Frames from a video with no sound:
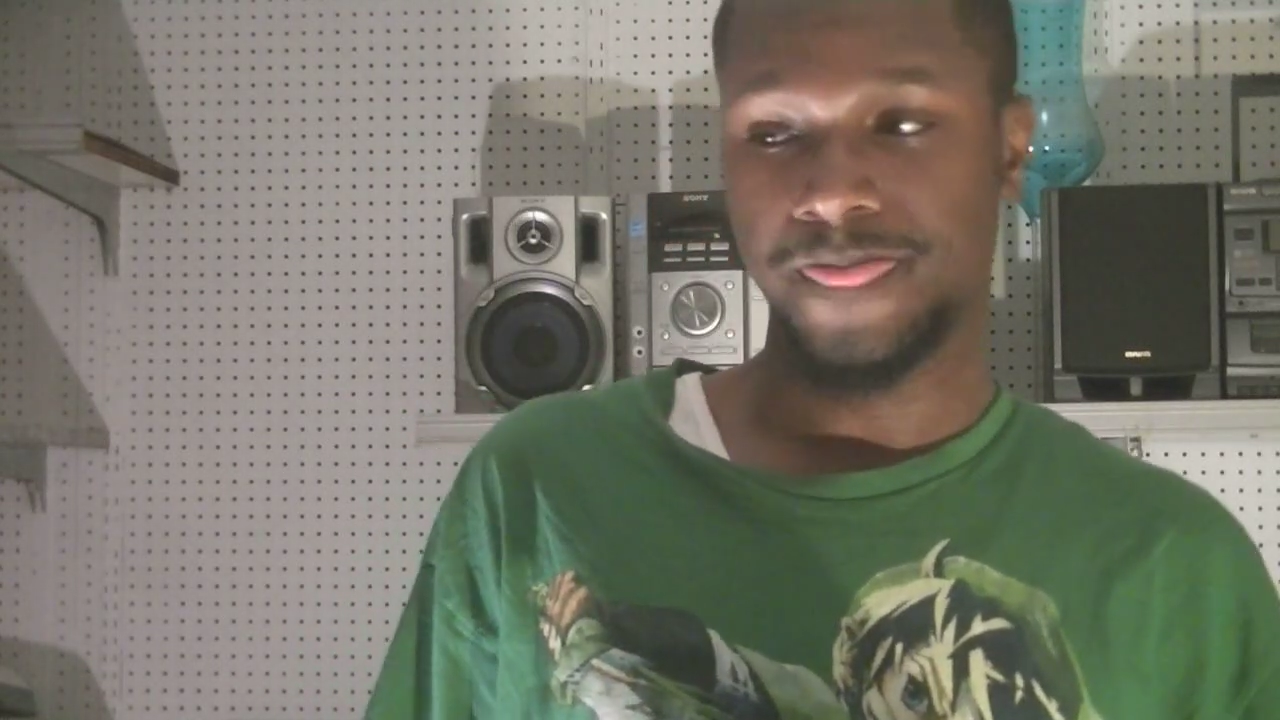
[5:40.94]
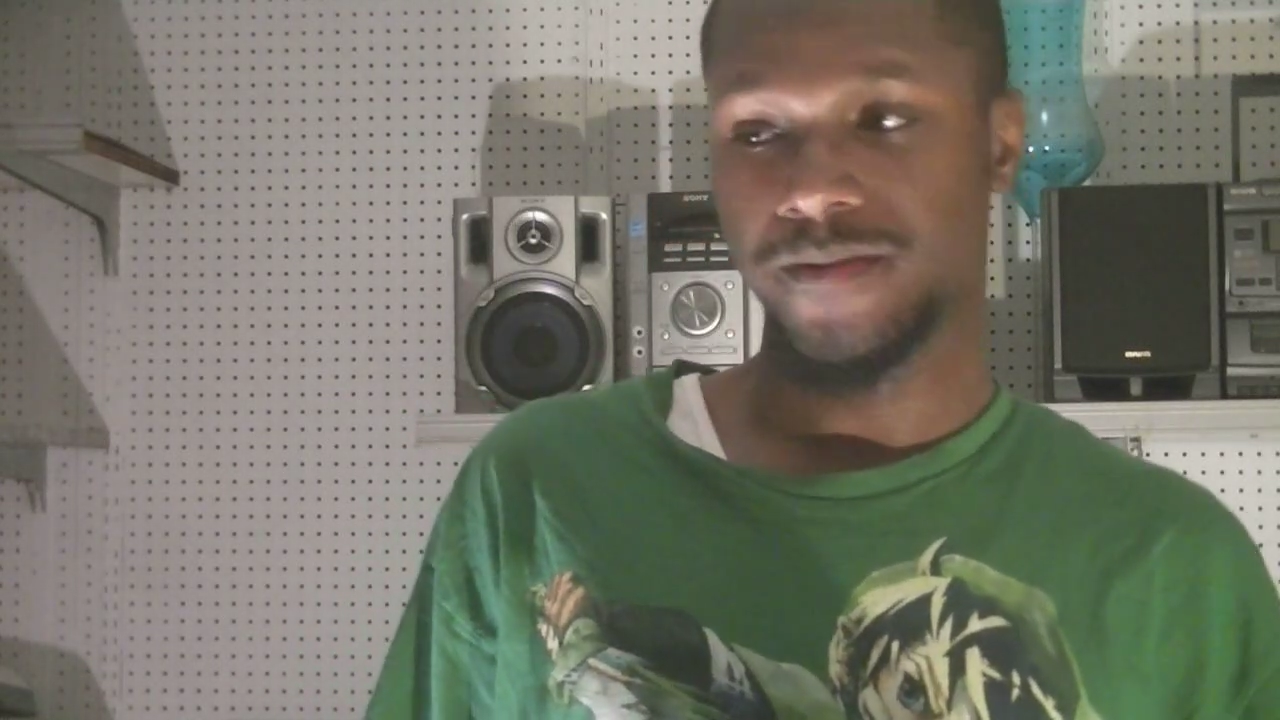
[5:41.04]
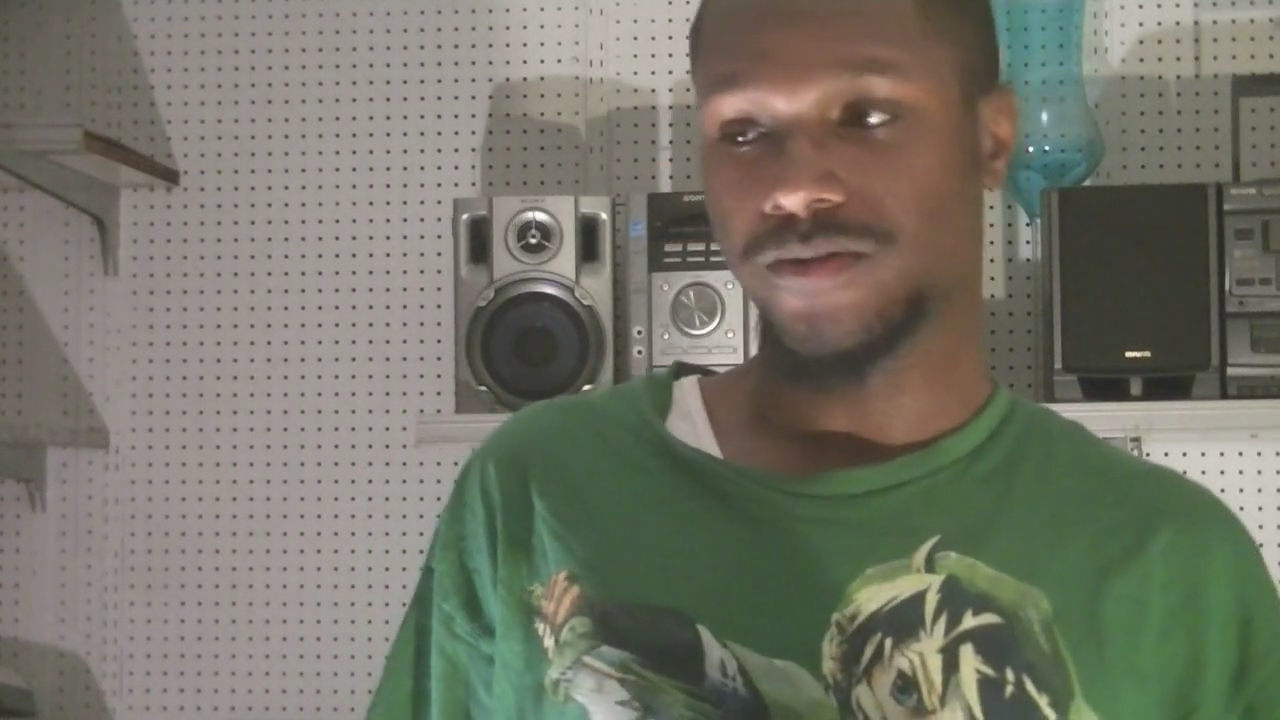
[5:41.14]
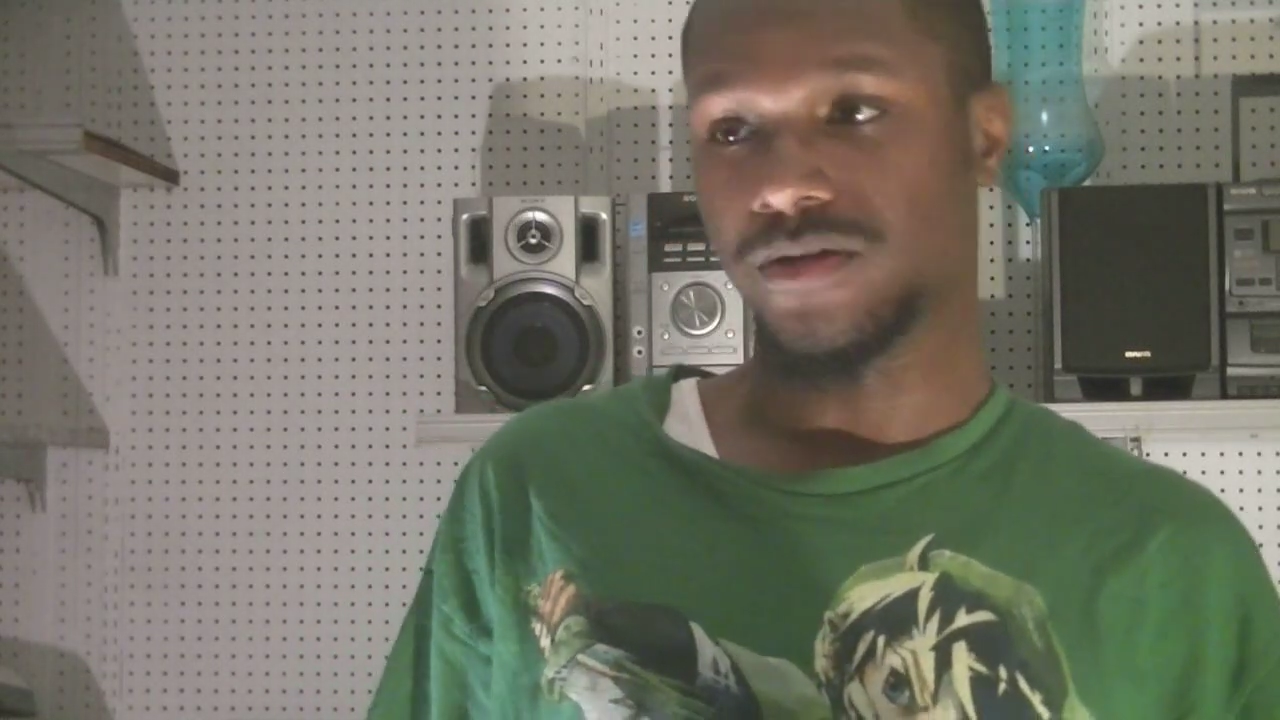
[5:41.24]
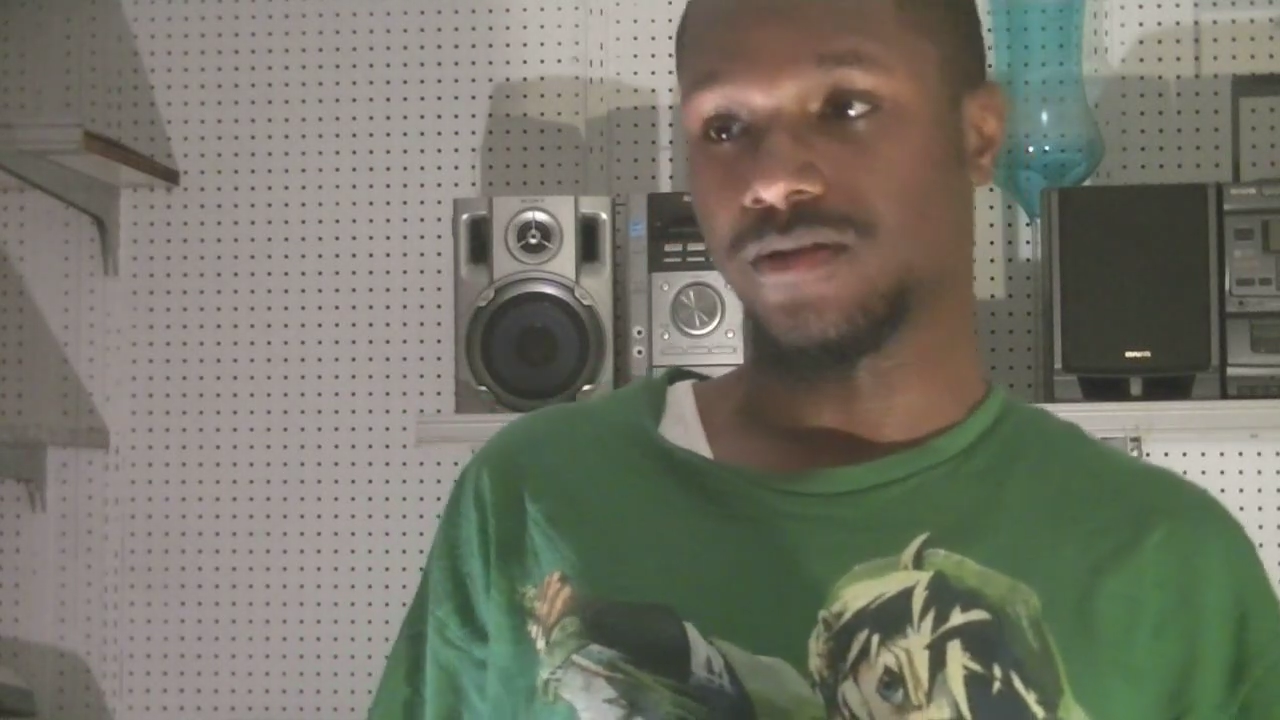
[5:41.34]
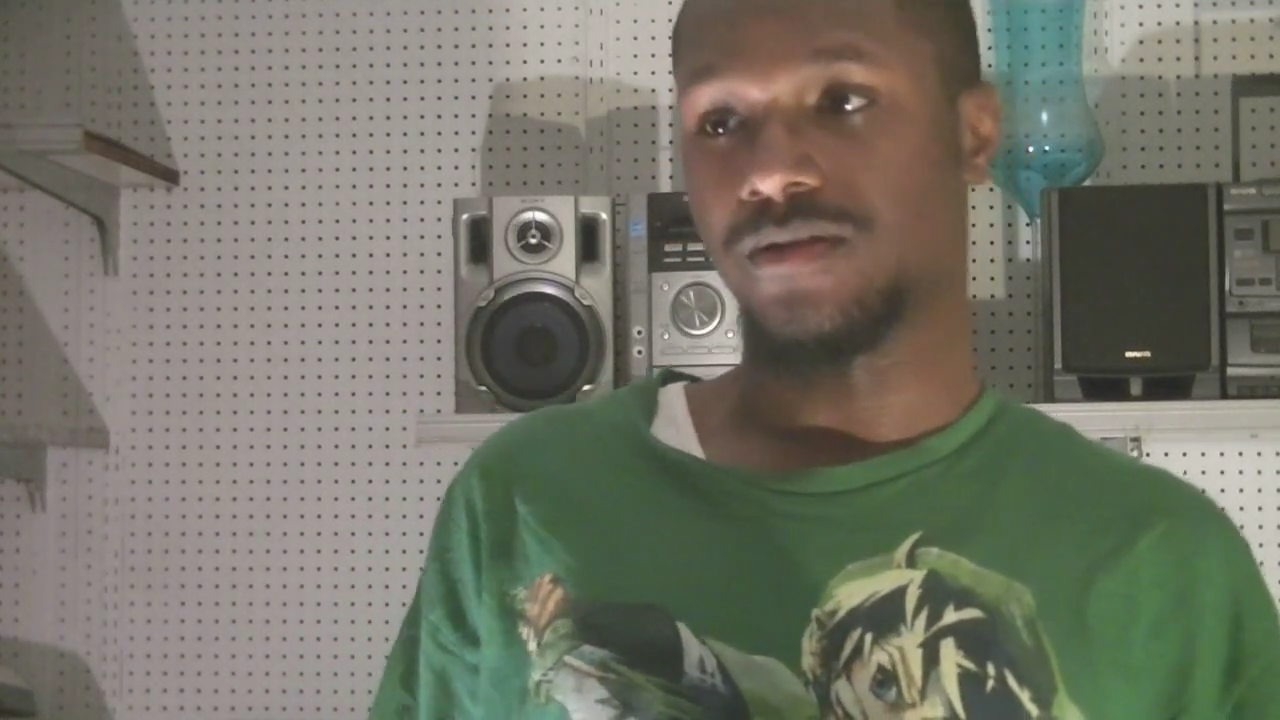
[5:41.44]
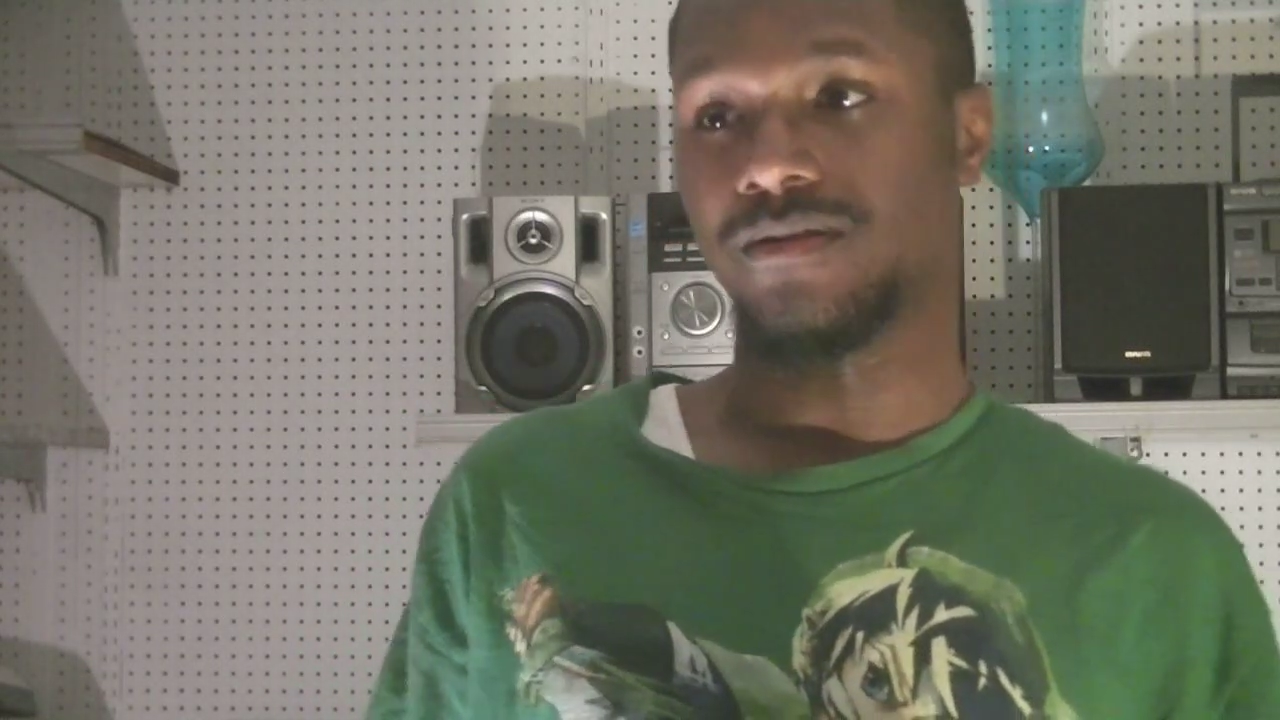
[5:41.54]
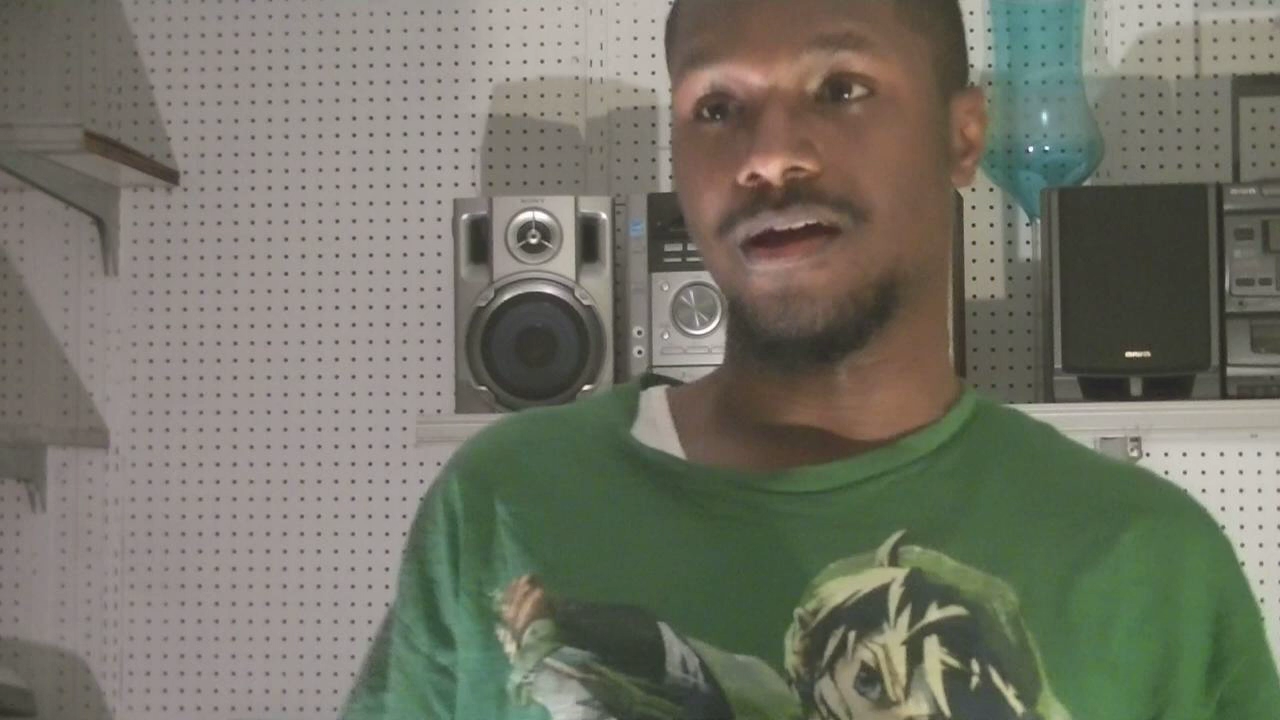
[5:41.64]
So I think